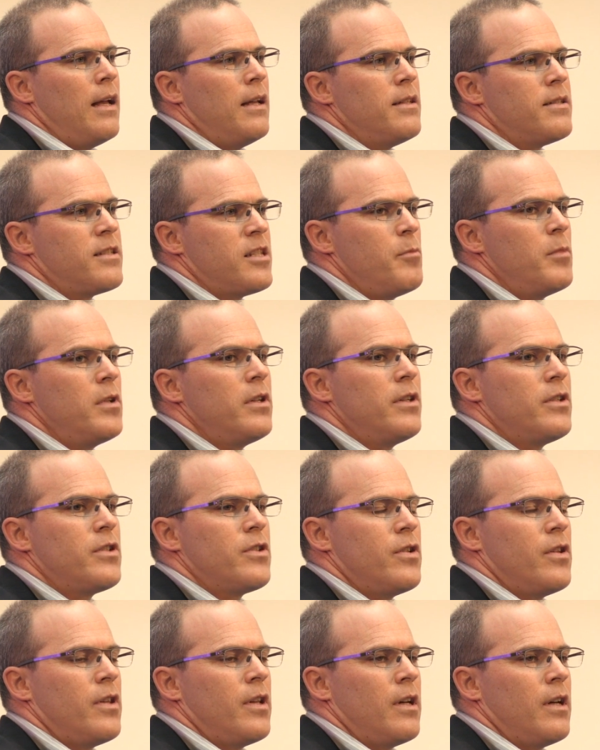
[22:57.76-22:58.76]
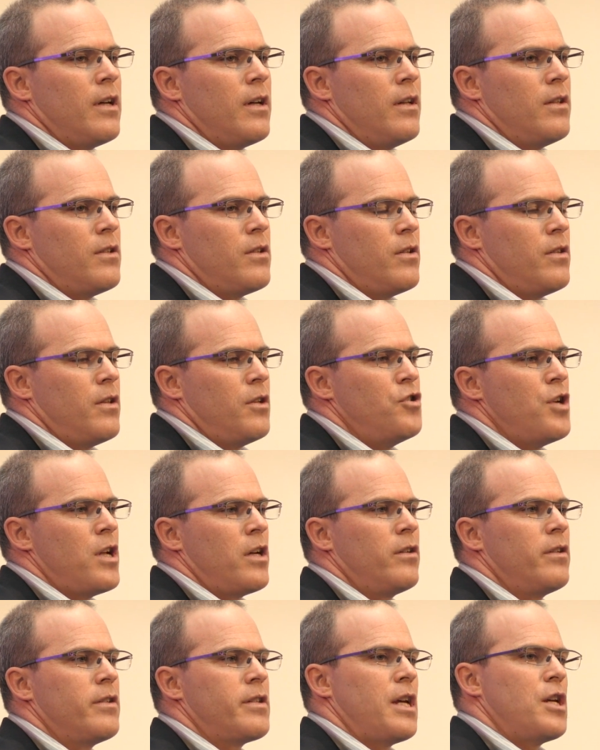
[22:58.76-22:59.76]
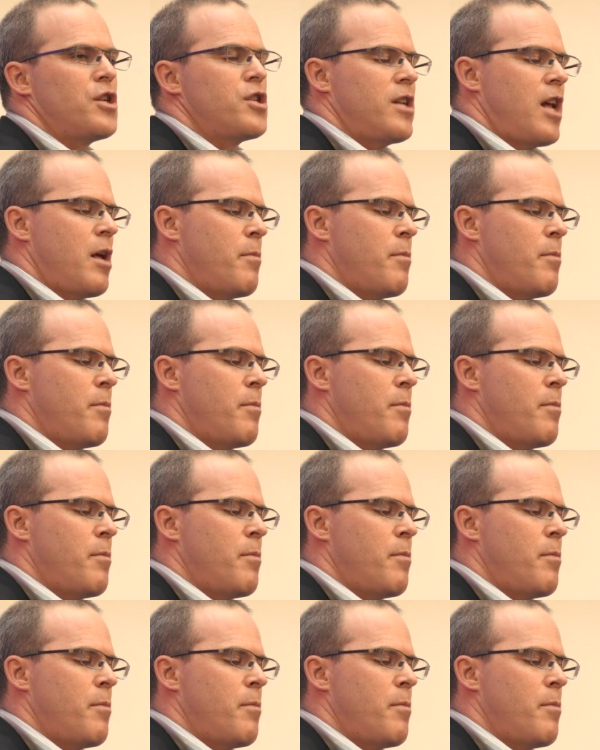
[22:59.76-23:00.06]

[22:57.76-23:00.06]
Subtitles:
similar to the generalization